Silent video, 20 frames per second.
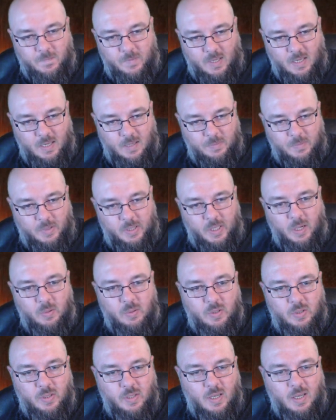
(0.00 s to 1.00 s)
Um, the
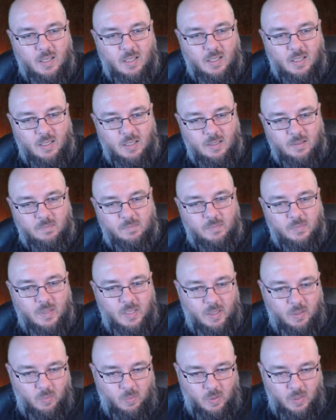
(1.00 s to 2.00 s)
Jotun are,
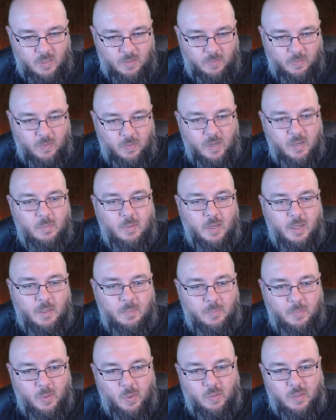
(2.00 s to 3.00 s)
in the words of a friend of mine,
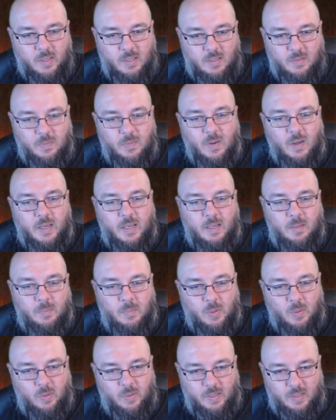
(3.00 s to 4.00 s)
boring to fight and
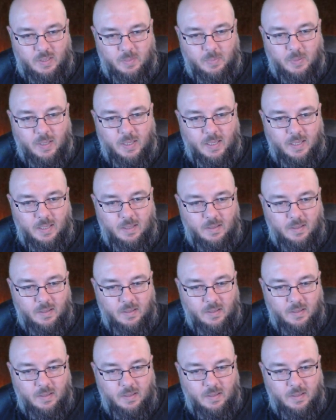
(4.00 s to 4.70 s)
boring to play.